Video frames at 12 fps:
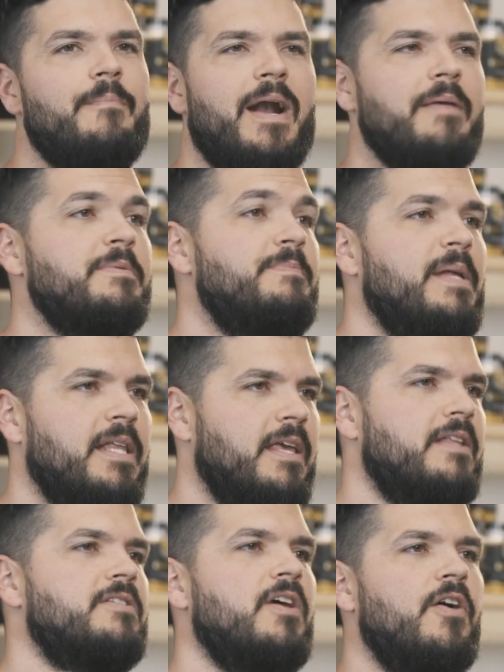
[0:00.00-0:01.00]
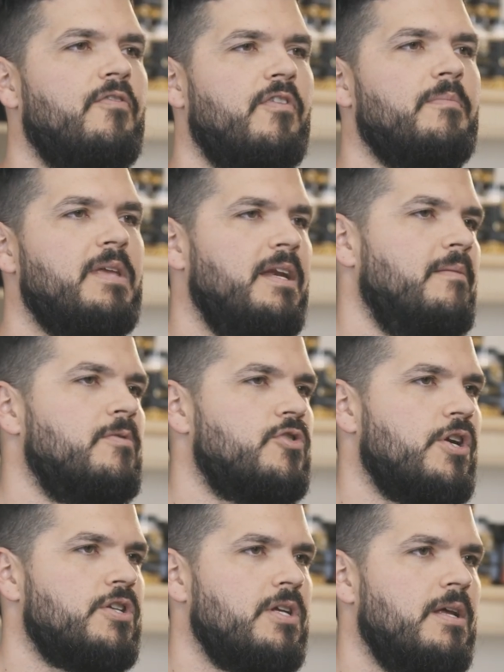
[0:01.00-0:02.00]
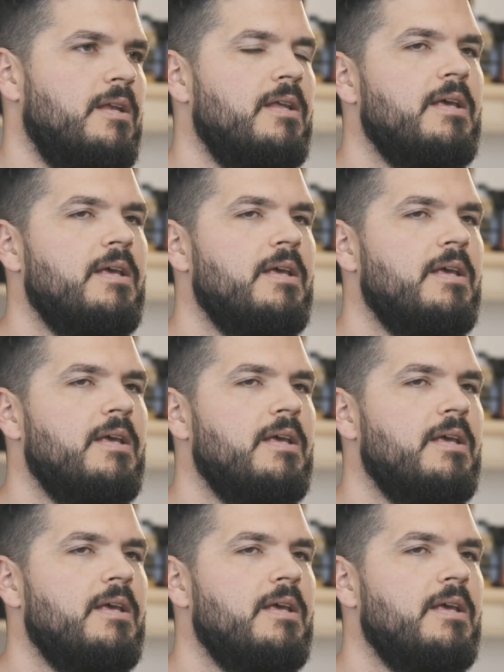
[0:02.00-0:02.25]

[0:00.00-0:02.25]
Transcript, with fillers: my name is Billy Hinzo from Kingdom Nutrition.